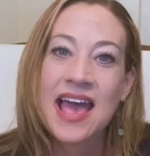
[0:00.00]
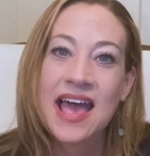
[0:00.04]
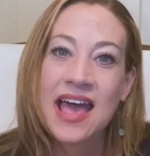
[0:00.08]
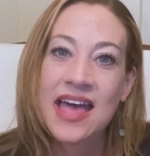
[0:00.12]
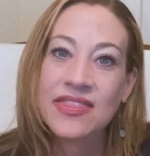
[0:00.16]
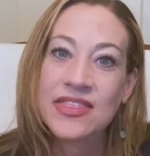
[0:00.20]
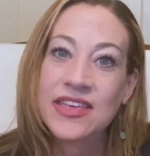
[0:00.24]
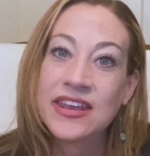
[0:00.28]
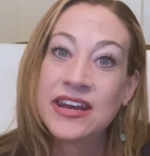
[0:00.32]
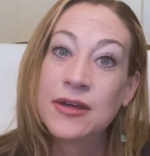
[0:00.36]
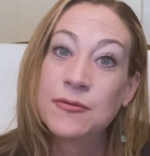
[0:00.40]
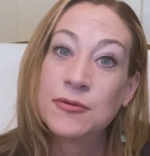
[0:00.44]

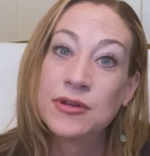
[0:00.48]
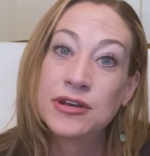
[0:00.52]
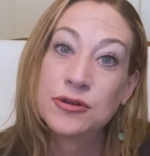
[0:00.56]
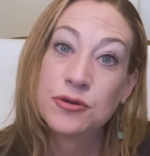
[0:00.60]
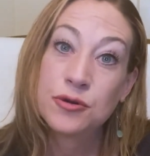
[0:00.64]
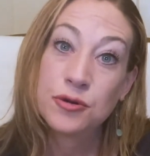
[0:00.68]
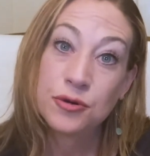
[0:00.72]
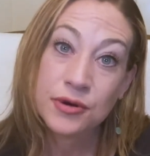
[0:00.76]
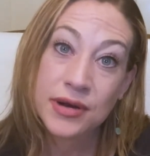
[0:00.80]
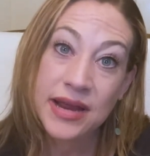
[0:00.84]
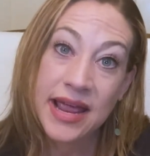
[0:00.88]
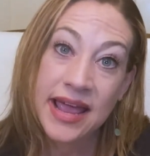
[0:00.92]
And then I would
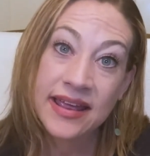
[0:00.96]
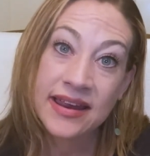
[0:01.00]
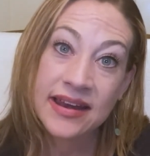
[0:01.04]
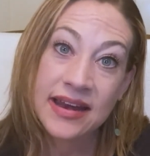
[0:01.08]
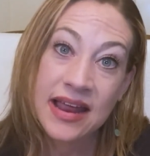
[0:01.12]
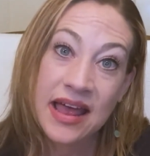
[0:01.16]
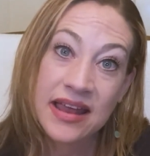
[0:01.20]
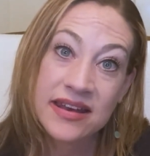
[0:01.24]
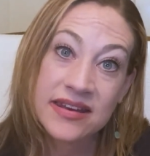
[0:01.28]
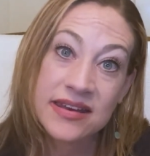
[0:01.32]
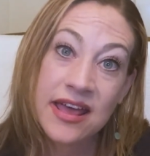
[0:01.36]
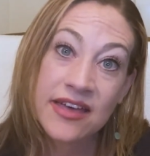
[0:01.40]

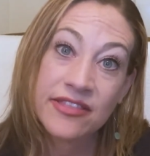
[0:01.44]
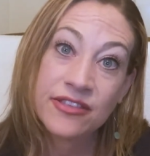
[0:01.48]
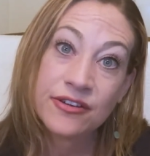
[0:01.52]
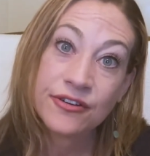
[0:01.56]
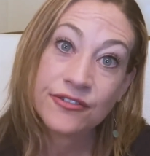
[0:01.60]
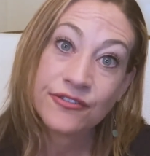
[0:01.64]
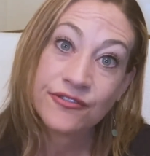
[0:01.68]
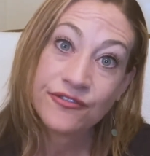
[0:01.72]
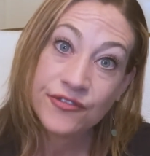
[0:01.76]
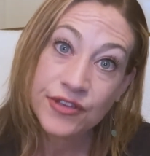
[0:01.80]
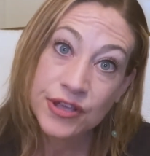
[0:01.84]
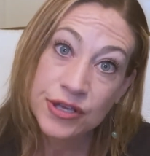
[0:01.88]
create
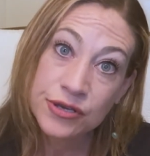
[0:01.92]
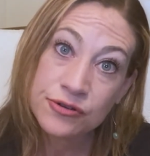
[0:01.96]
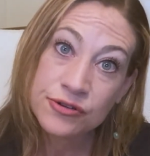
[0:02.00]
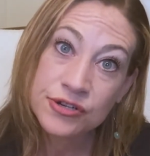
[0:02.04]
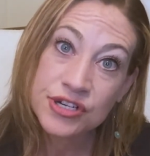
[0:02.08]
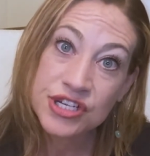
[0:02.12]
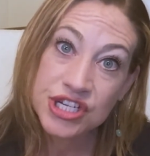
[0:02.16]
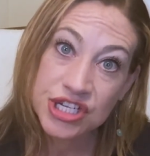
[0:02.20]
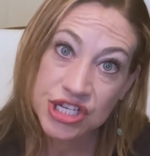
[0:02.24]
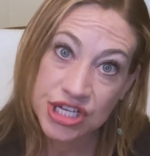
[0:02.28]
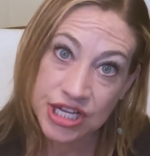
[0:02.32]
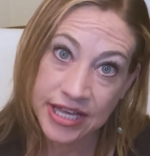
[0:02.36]
another few
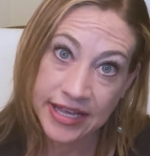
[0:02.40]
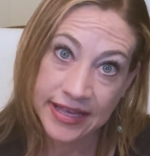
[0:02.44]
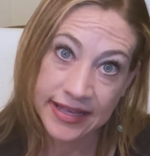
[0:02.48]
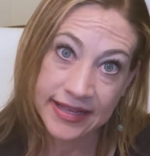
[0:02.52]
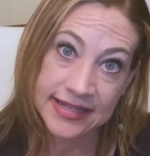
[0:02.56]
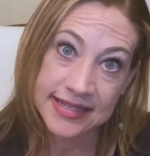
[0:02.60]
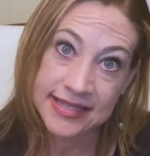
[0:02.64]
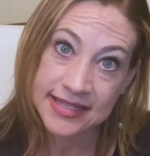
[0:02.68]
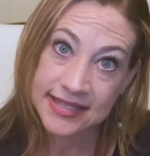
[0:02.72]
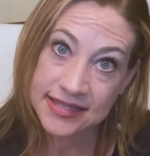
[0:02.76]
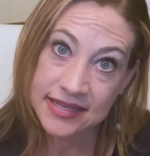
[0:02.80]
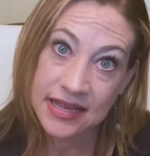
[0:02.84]

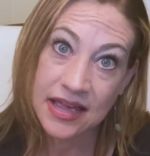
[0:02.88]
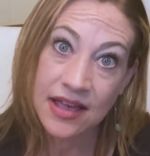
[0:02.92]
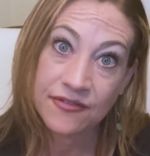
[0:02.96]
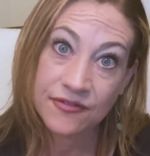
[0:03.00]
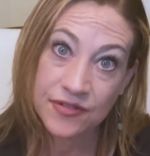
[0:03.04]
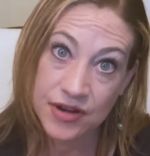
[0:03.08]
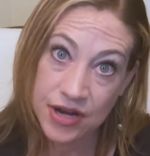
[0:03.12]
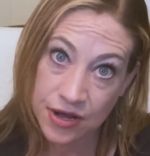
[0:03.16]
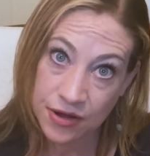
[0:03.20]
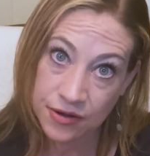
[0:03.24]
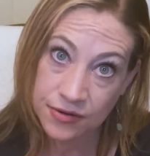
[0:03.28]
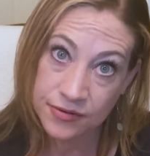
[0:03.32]
sheets
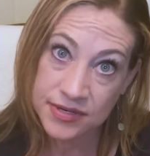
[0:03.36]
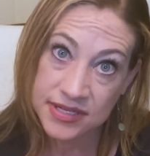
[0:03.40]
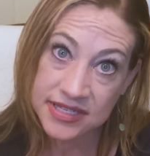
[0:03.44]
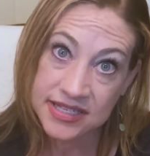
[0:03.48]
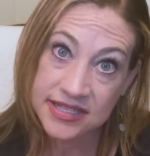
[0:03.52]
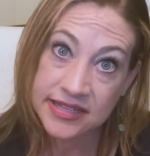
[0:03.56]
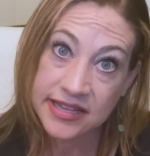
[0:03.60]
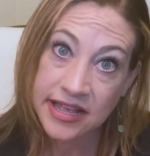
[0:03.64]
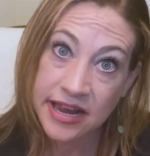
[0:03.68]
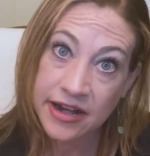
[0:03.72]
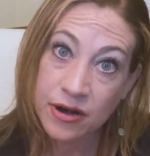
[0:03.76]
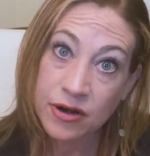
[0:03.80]
of
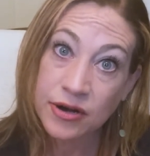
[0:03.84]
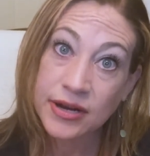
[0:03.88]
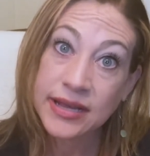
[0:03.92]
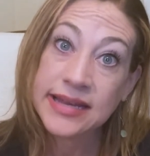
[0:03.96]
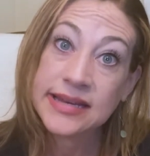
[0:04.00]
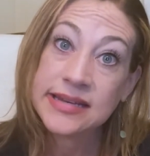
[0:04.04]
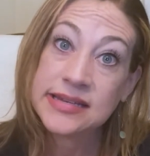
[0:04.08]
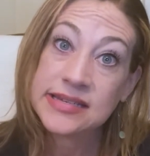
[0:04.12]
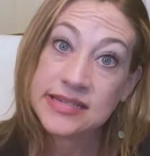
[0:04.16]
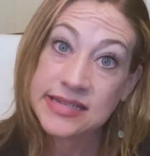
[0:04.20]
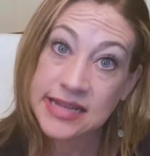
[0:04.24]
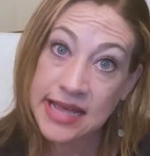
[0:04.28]
notes that are
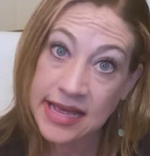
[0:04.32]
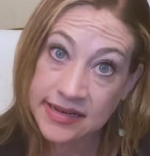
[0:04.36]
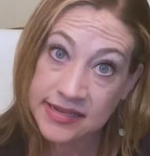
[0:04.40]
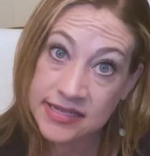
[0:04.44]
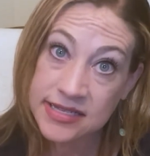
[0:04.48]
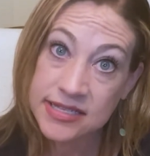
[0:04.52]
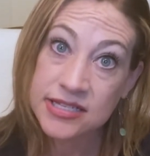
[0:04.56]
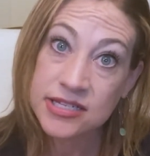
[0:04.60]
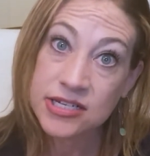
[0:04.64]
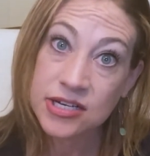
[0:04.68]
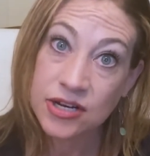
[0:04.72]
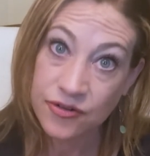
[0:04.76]

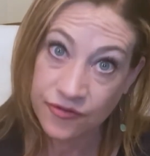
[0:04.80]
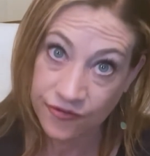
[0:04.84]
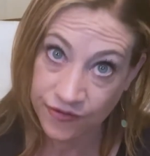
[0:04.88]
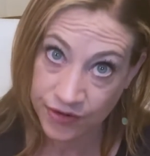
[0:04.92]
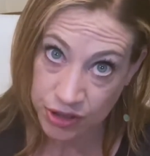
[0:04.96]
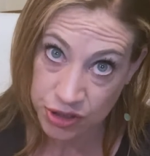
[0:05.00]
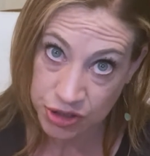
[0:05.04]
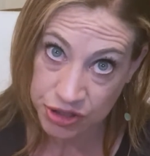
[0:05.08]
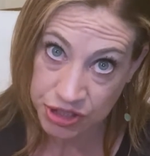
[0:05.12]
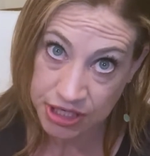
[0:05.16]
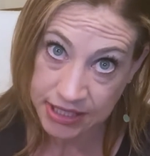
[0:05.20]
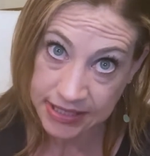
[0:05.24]
condensed
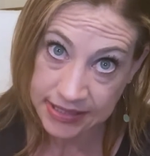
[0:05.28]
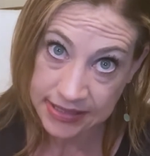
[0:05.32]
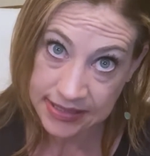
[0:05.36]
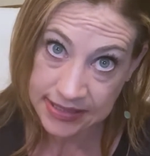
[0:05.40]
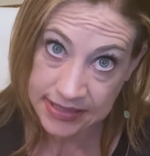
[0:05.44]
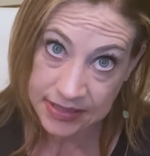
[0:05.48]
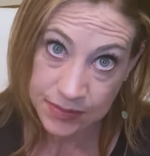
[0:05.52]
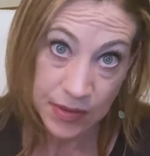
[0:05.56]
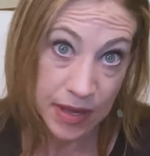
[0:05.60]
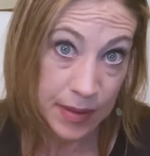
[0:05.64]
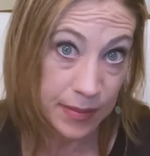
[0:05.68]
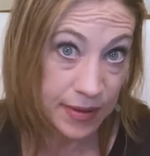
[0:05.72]

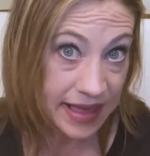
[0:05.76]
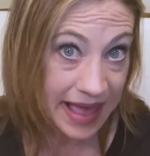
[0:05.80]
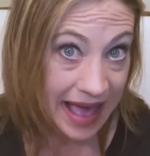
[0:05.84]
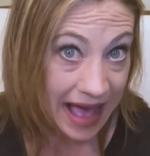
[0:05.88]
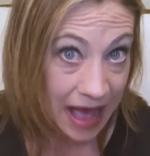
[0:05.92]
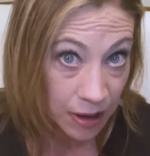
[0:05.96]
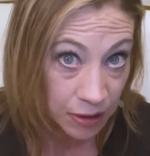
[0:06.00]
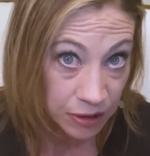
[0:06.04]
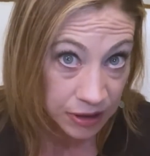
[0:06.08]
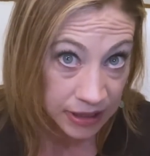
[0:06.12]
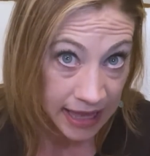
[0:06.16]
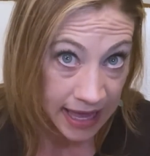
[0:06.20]
versions, maybe
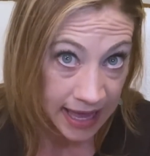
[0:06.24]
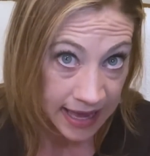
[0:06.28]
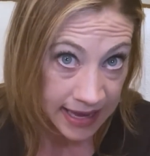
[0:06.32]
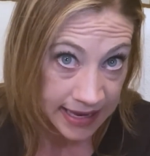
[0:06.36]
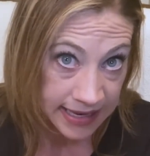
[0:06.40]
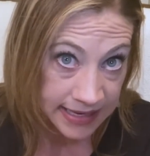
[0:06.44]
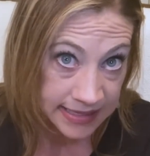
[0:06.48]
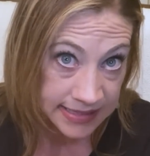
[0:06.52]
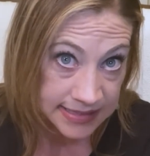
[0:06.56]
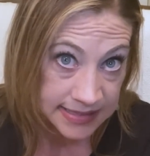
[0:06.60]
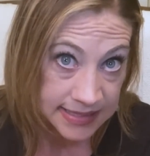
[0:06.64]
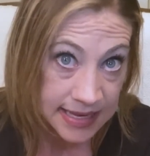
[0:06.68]

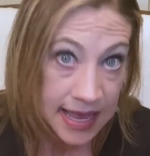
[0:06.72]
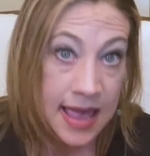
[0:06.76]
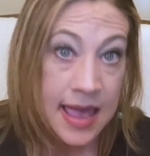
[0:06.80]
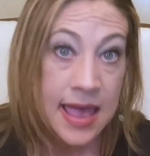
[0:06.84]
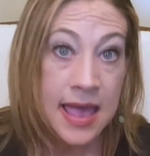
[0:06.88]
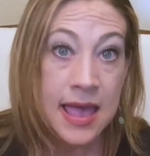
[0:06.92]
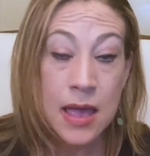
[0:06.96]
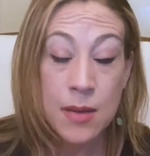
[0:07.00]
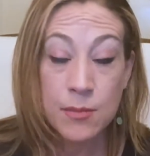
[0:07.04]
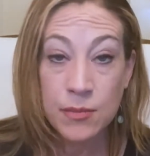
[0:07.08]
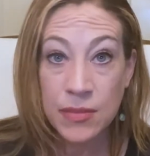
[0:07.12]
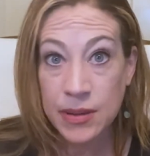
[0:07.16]
outlines,
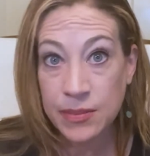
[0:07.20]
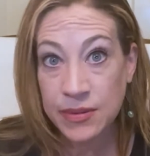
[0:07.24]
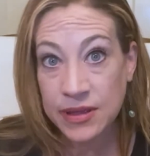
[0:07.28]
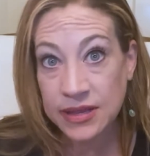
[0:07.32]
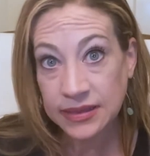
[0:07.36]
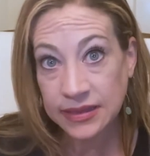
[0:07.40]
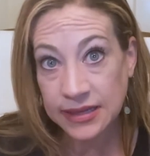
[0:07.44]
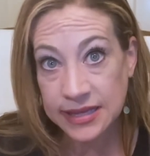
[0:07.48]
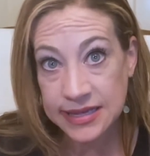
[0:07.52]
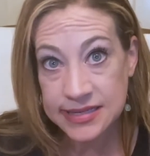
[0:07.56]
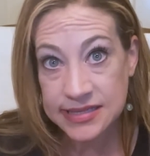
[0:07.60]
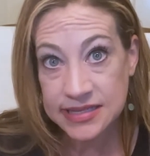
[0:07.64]
maybe
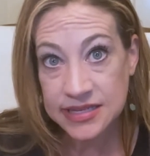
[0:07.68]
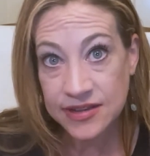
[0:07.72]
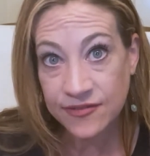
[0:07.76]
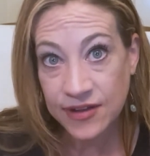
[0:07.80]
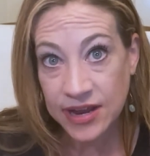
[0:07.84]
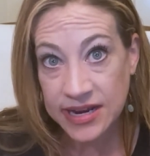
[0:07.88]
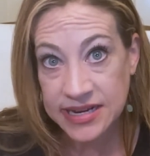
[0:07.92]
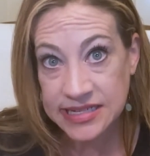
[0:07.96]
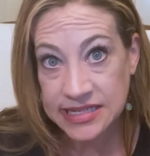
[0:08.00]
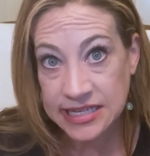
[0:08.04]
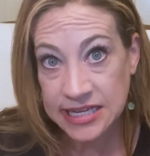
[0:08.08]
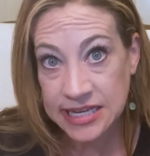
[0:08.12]
lists of
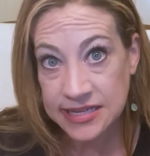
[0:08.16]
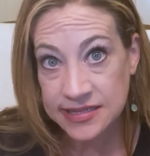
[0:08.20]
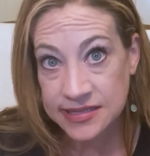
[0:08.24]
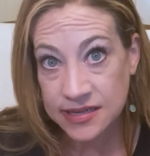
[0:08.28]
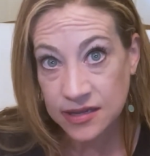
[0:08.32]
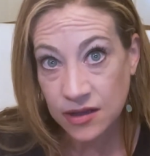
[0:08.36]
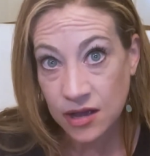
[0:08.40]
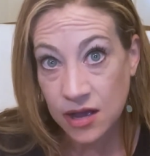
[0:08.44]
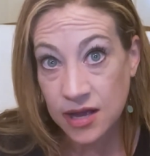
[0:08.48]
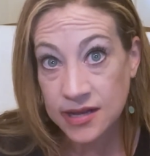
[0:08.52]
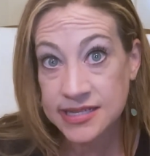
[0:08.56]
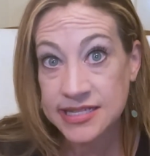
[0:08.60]
ideas
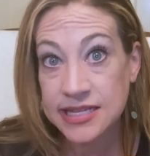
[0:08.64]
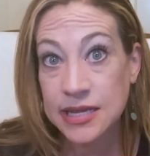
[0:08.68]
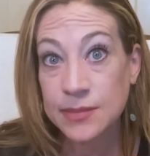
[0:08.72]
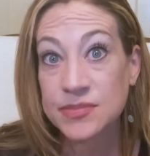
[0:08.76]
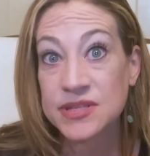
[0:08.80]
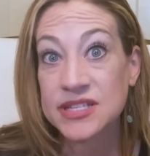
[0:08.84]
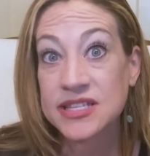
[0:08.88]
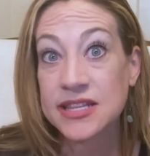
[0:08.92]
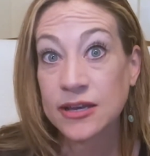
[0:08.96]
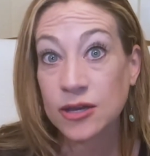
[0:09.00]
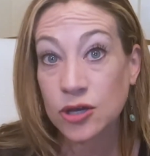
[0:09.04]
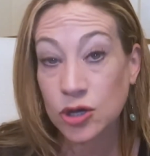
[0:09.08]
and
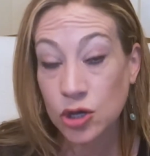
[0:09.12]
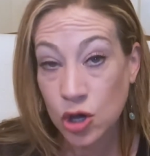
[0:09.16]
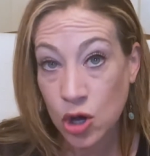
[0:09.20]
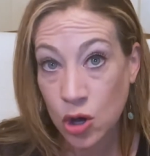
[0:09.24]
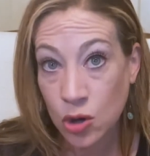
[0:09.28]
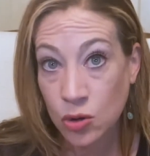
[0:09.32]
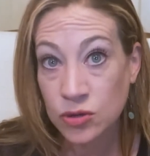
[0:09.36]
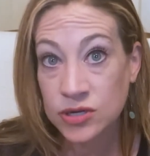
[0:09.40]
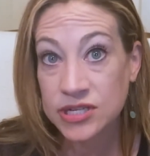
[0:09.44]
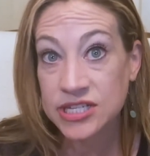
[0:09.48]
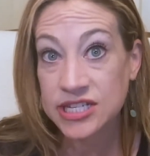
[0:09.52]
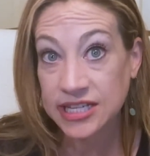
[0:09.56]
concepts that
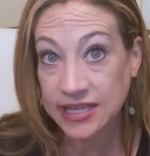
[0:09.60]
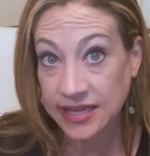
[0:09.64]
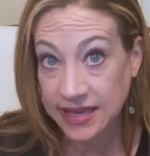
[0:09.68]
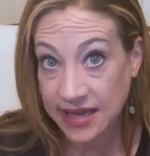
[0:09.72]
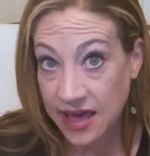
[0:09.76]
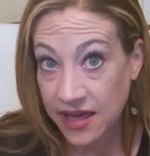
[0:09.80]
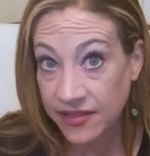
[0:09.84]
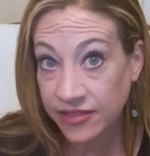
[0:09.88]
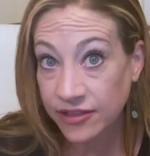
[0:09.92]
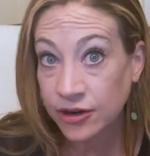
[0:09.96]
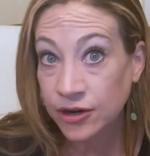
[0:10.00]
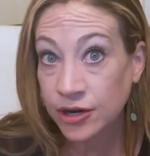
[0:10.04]
go
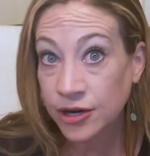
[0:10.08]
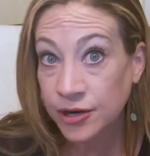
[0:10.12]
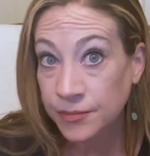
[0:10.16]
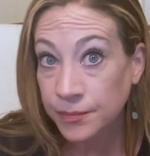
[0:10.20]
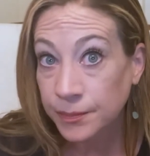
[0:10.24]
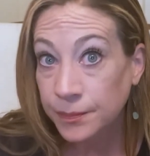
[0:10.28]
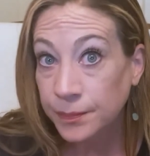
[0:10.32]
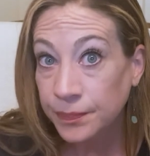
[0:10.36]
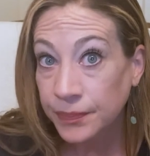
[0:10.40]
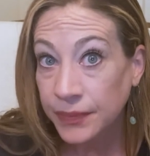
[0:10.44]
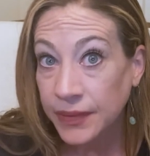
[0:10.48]
together.